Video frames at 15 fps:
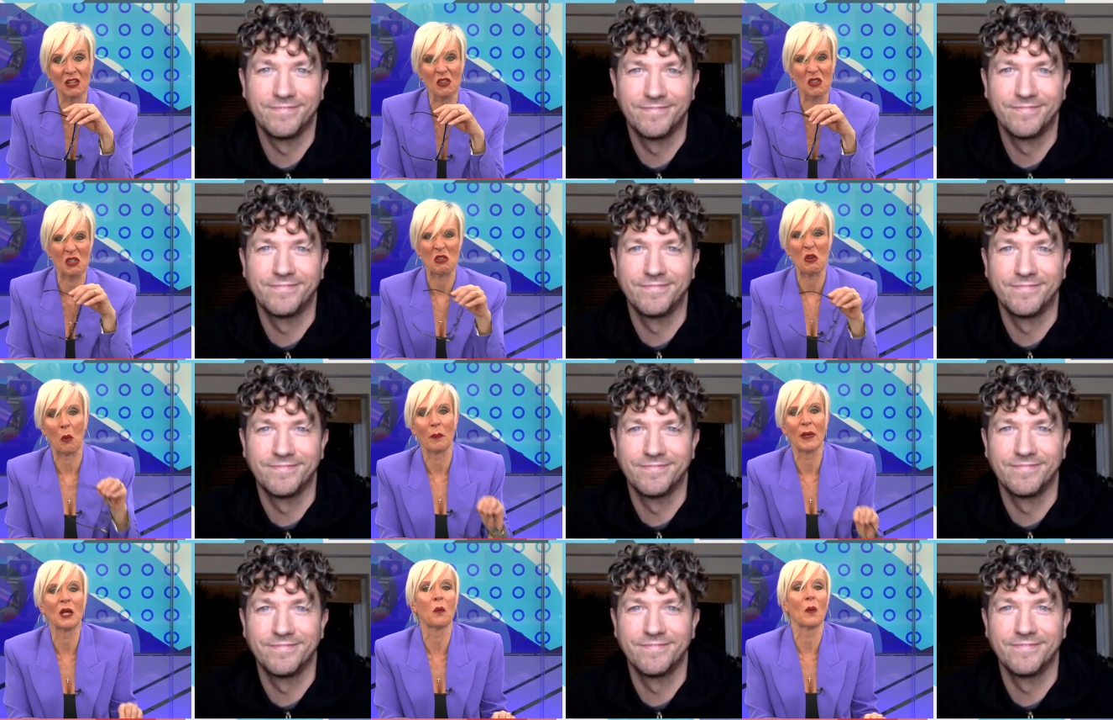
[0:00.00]
Speaker 1: Can you just
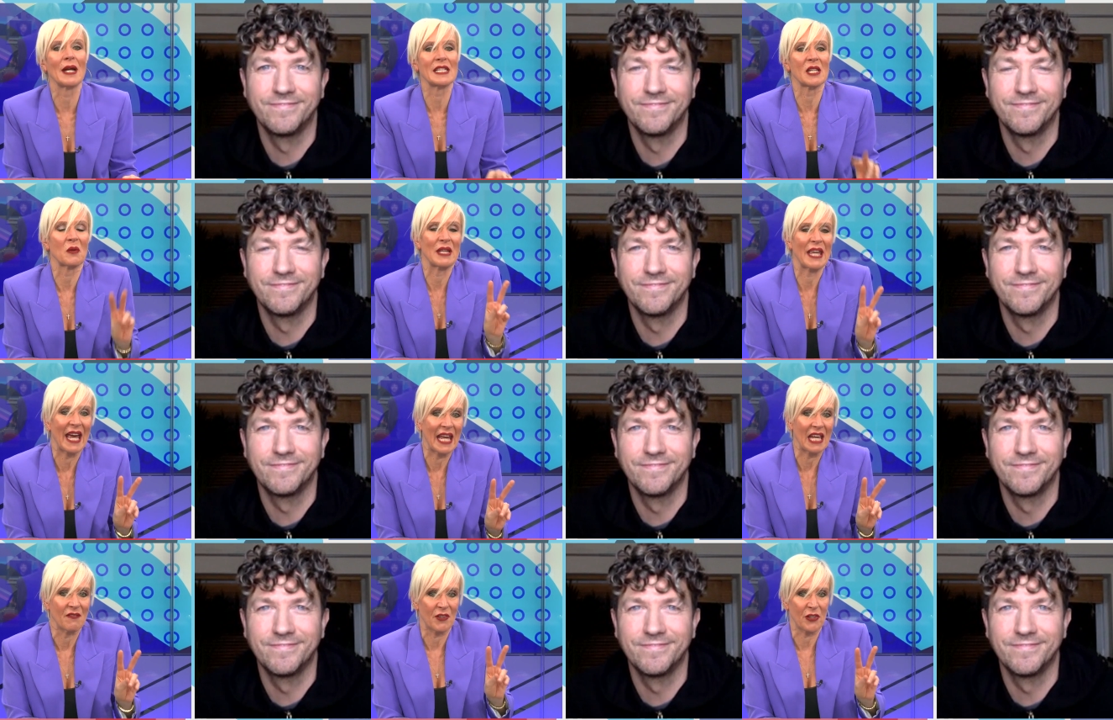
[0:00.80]
not be quite so
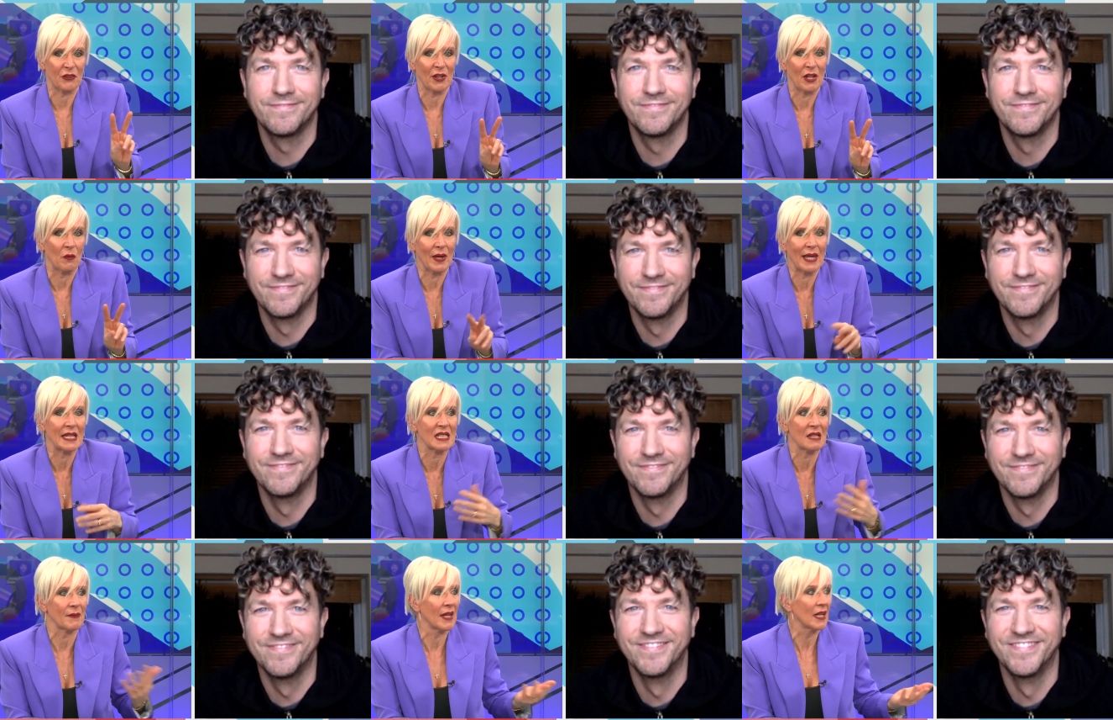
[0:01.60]
gay for 3
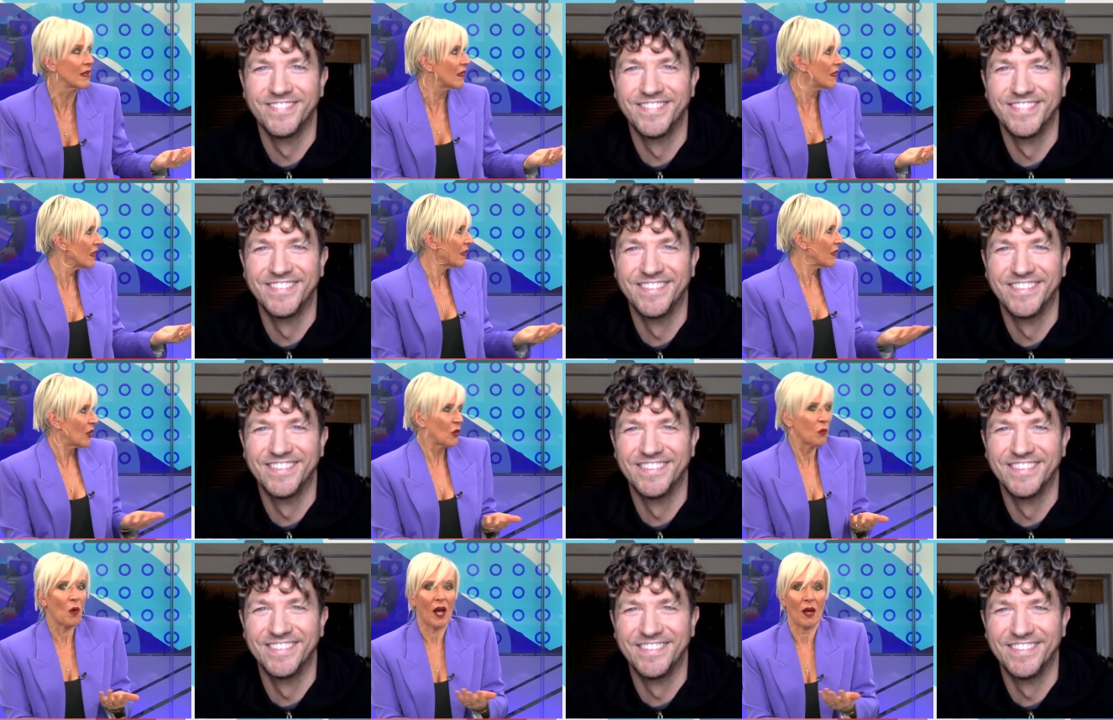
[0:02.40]
weeks? I mean,
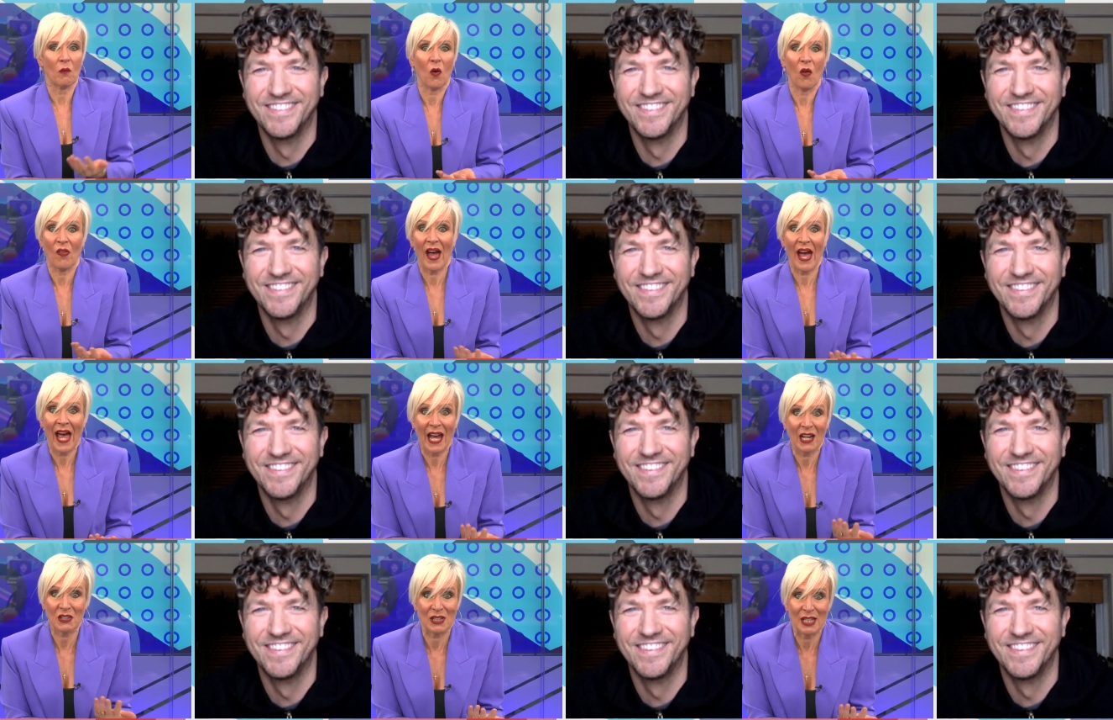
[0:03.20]
quite what that
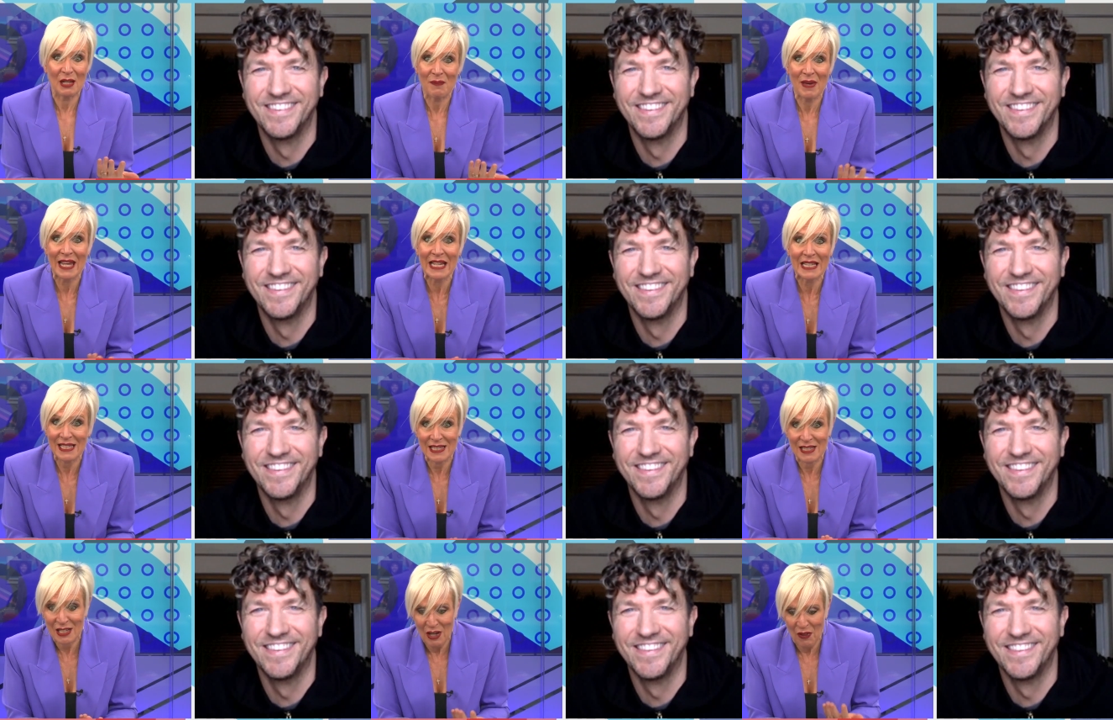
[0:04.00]
actually
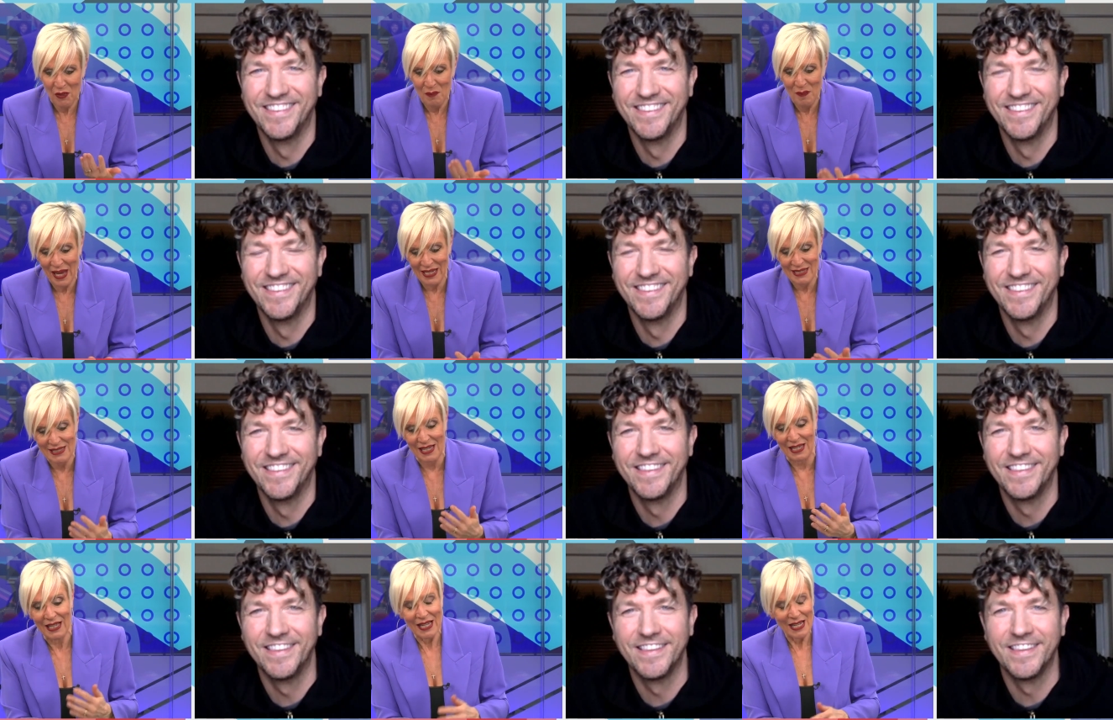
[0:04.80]
means is another
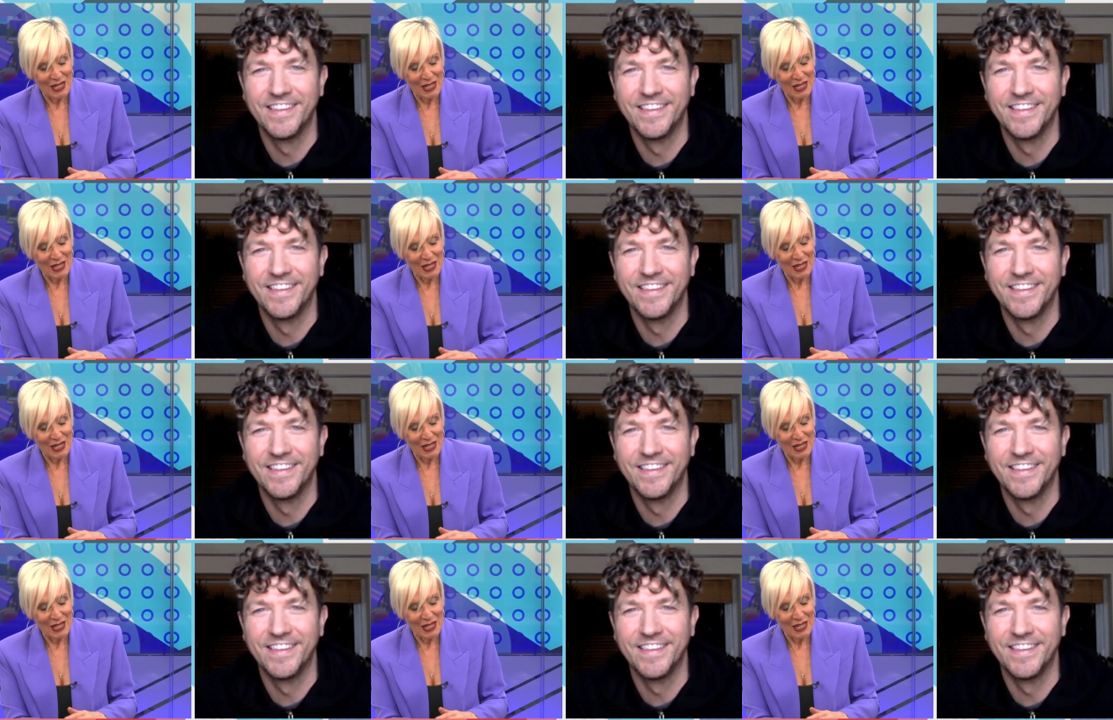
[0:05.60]
matter.